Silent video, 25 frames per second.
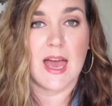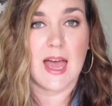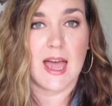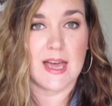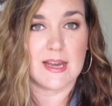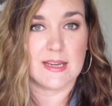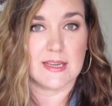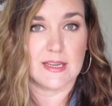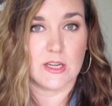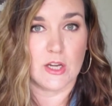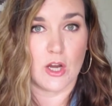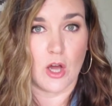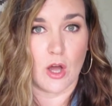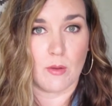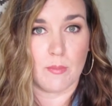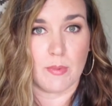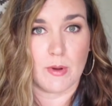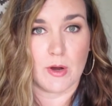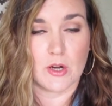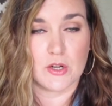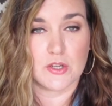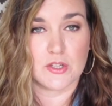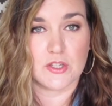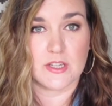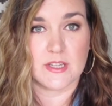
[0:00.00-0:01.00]
I did not
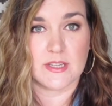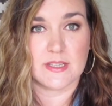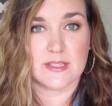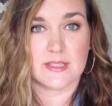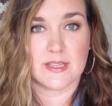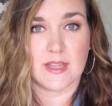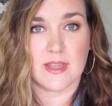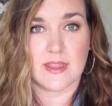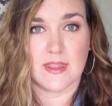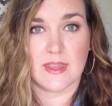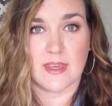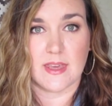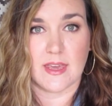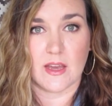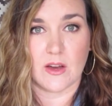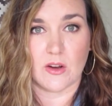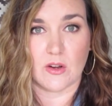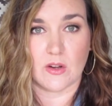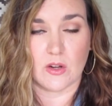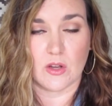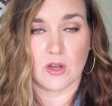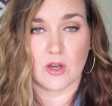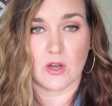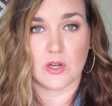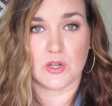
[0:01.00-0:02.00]
purchase the
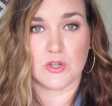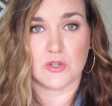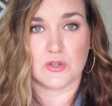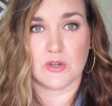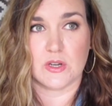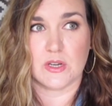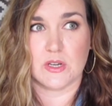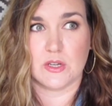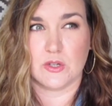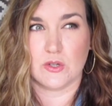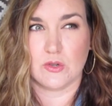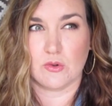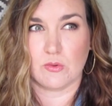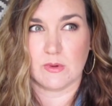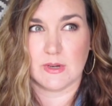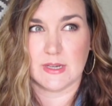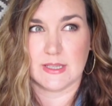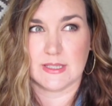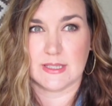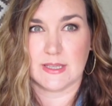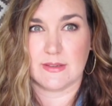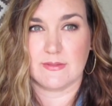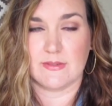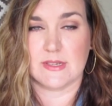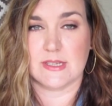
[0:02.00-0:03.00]
Erin Condren
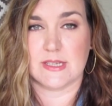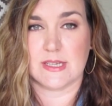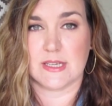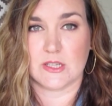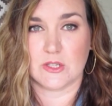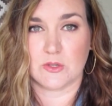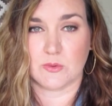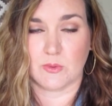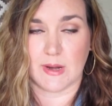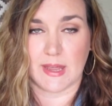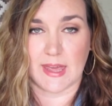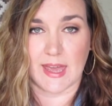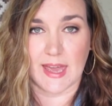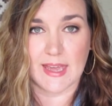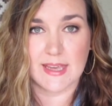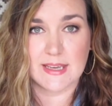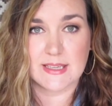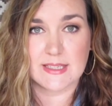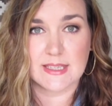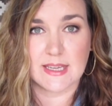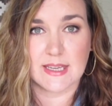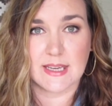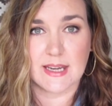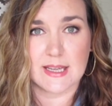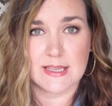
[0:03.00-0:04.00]

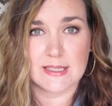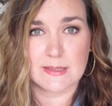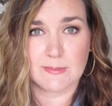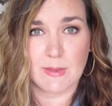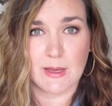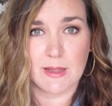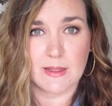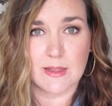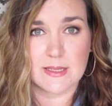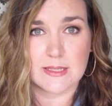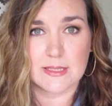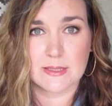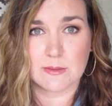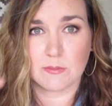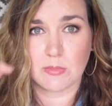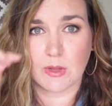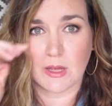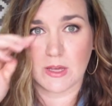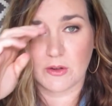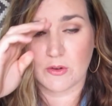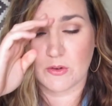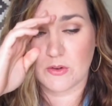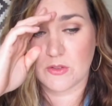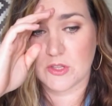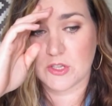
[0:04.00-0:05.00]
2017-2018 as my lesson
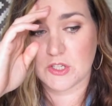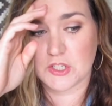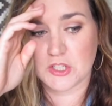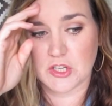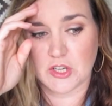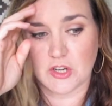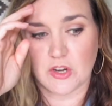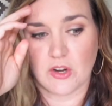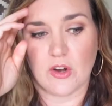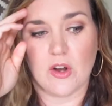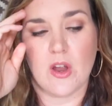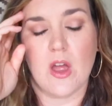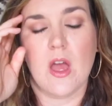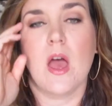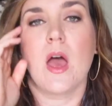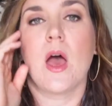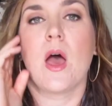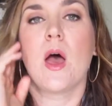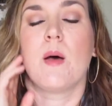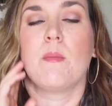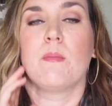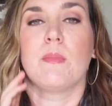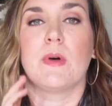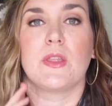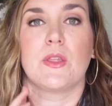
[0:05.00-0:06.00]
planner this year,
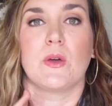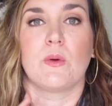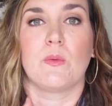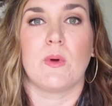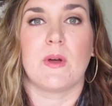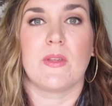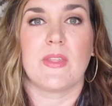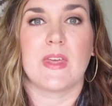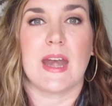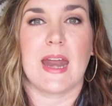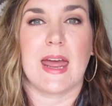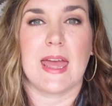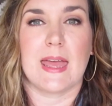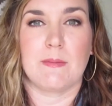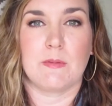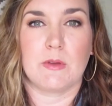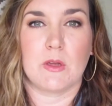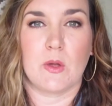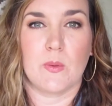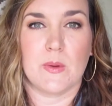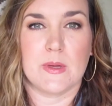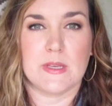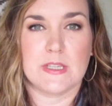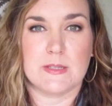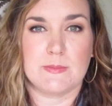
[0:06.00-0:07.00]
but the one that I am
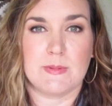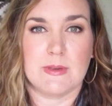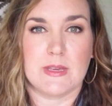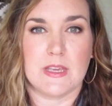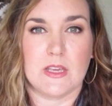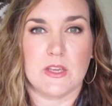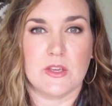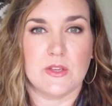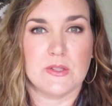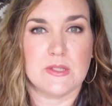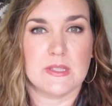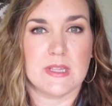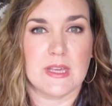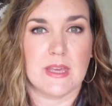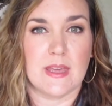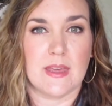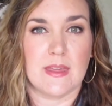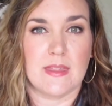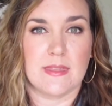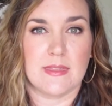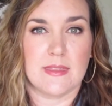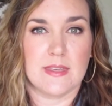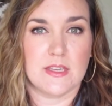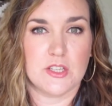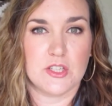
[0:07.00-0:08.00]
going to be
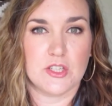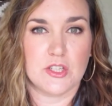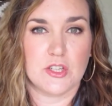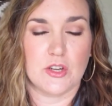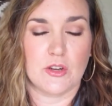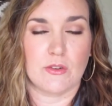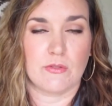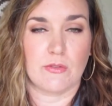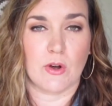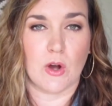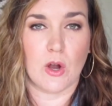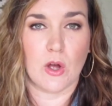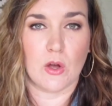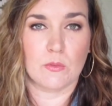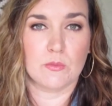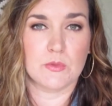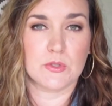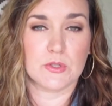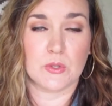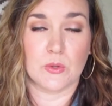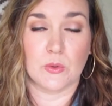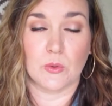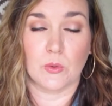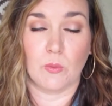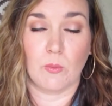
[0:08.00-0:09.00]
using this year for
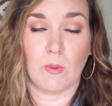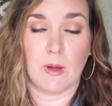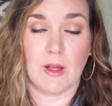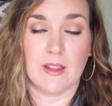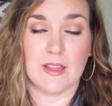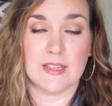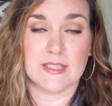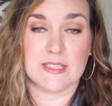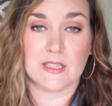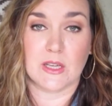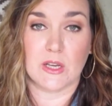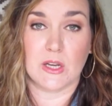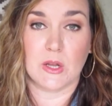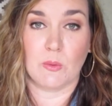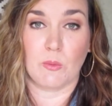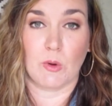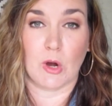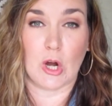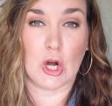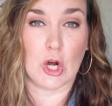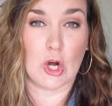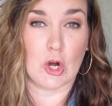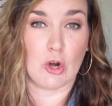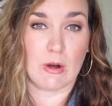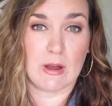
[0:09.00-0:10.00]
homeschool, while it's gonna
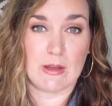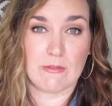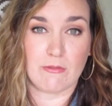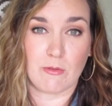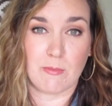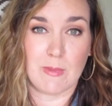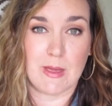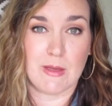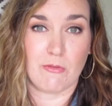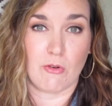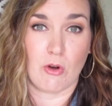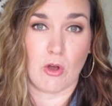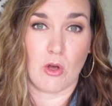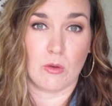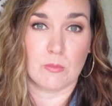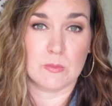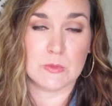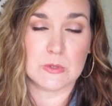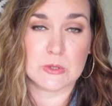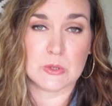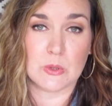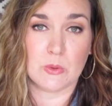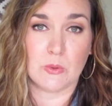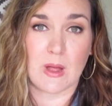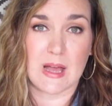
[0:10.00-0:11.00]
work great for me for
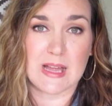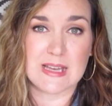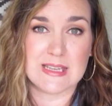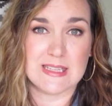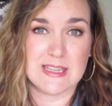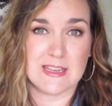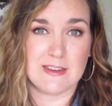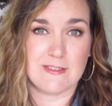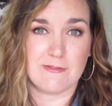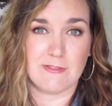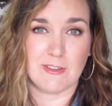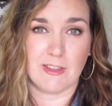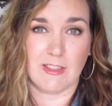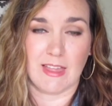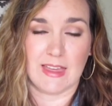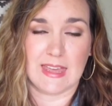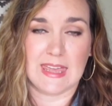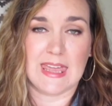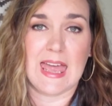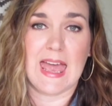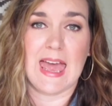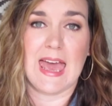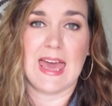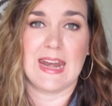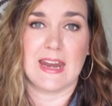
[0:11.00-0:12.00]
homeschool, I didn't feel
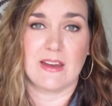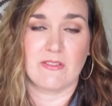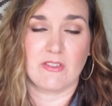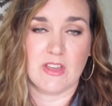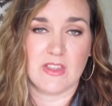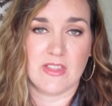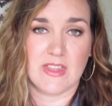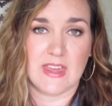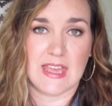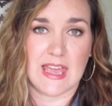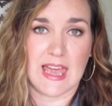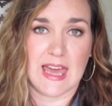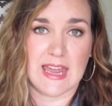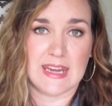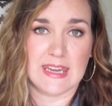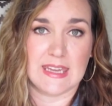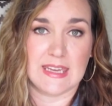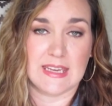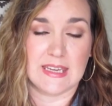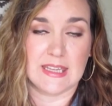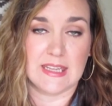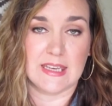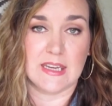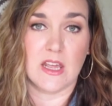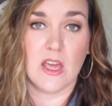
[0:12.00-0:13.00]
like it had everything I
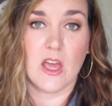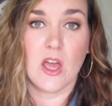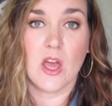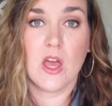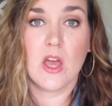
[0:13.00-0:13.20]
needed